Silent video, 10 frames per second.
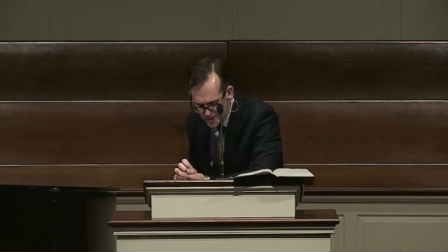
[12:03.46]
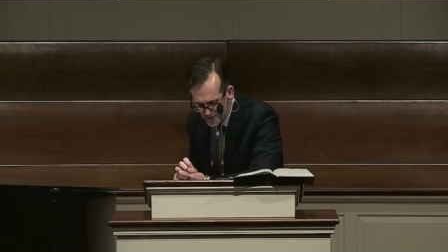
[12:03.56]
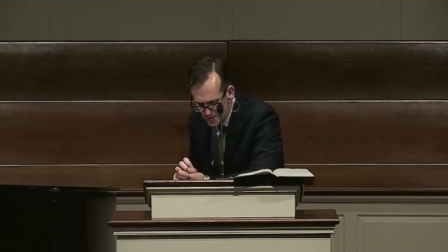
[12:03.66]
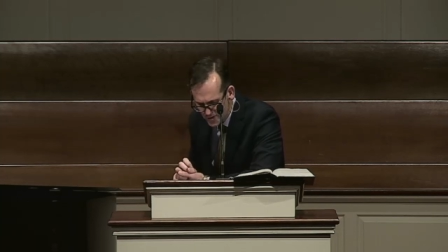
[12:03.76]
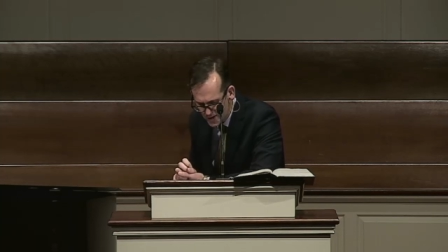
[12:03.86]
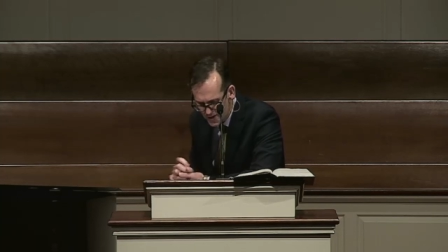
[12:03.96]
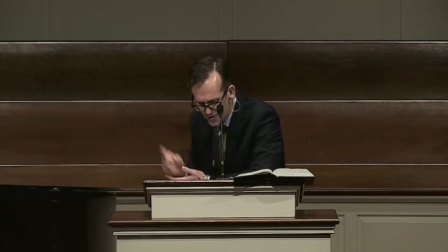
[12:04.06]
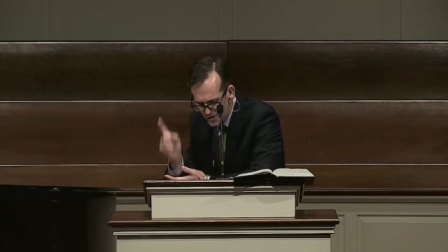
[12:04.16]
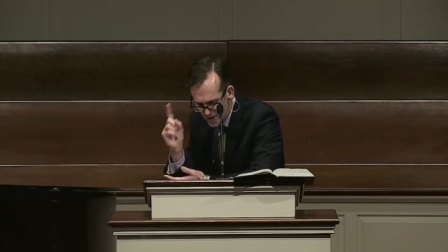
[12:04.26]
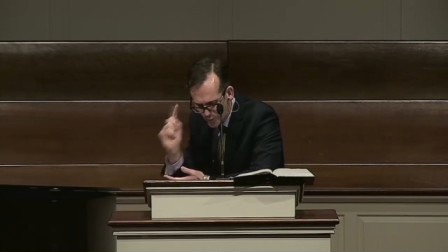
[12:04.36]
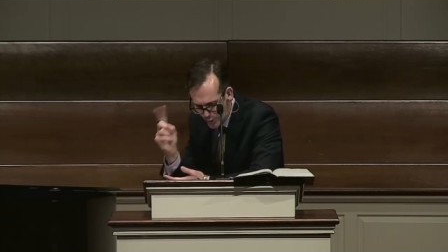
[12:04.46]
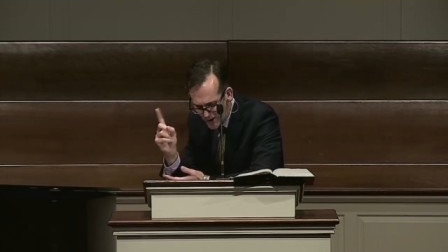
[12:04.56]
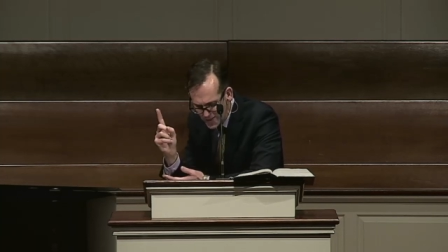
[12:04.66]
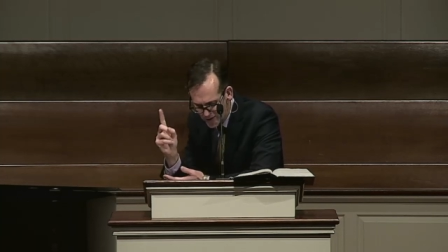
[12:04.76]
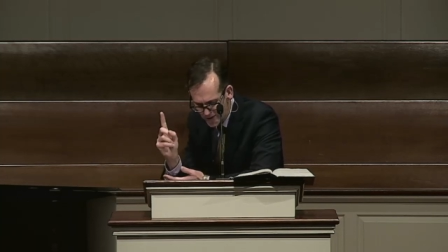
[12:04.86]
things here. He's saying
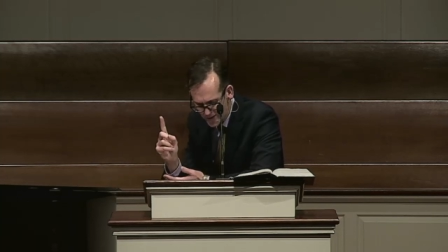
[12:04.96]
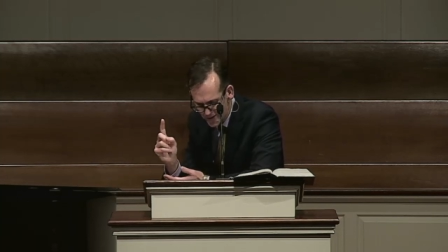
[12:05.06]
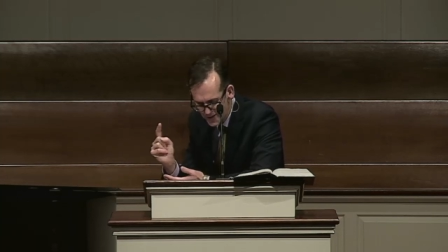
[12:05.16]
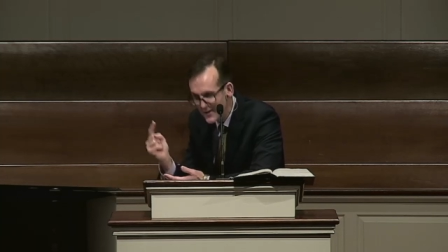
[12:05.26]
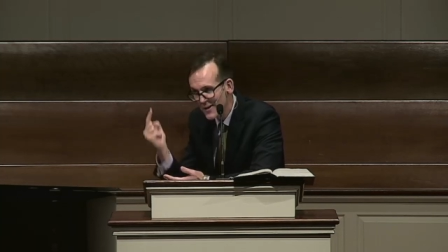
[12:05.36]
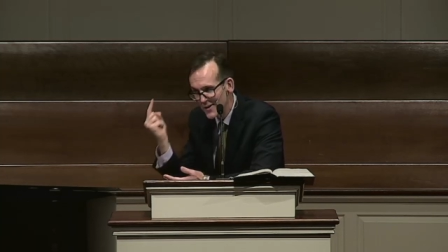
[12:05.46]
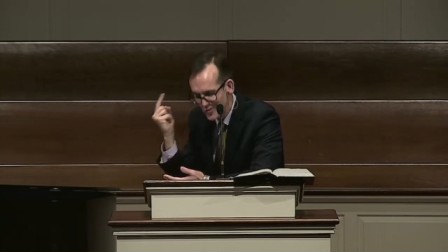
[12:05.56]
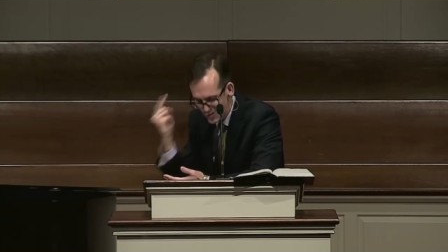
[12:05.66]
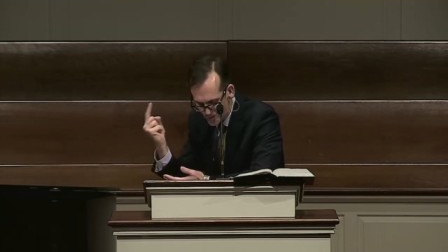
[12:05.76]
one thing in